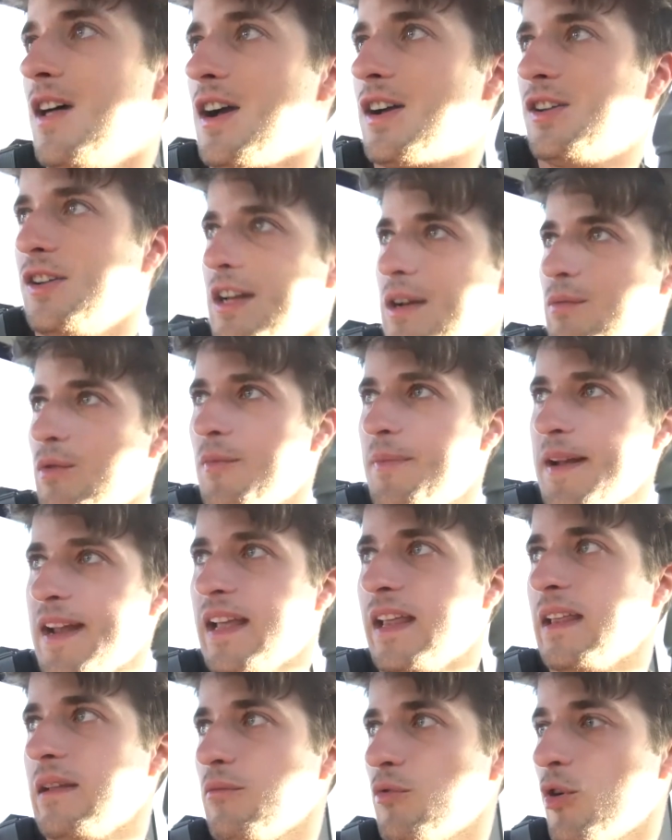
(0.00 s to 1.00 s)
Luckily, we'll
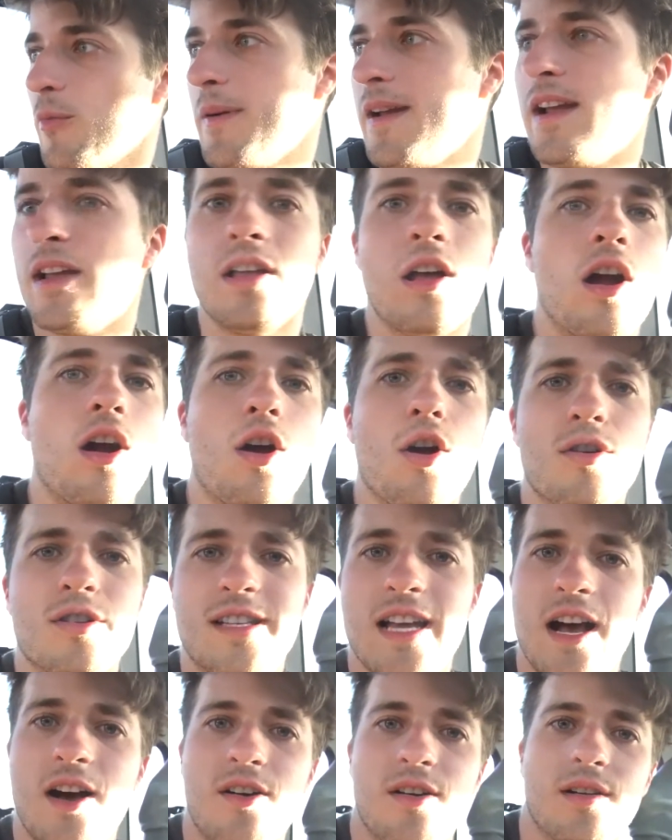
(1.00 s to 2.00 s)
be in our
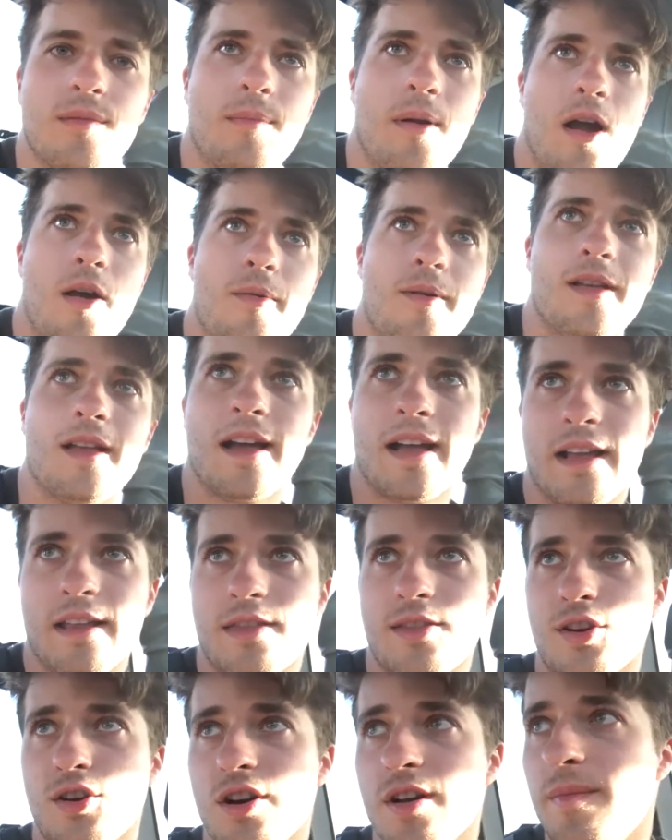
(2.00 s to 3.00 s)
hotel in probably like a
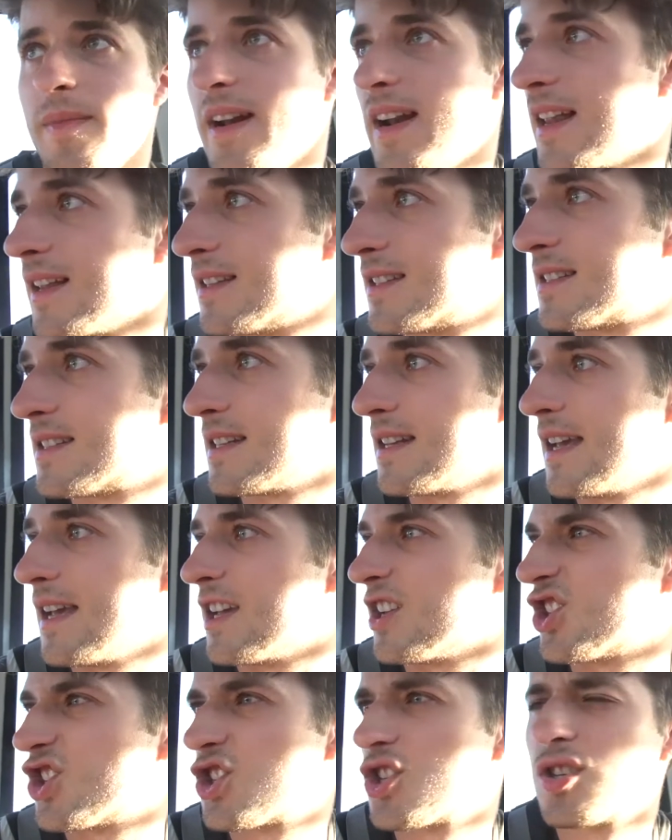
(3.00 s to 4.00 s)
30
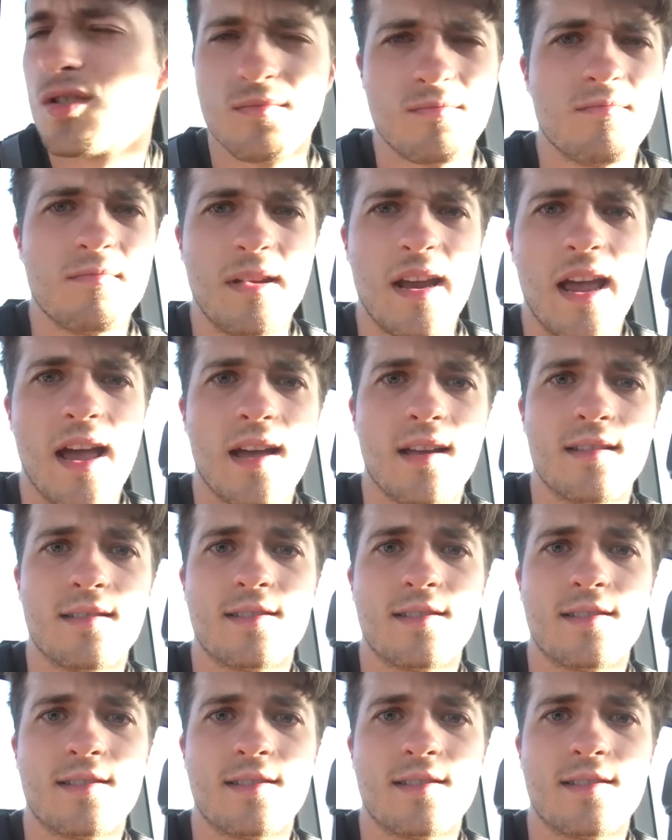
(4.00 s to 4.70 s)
minutes-ish. Yeah,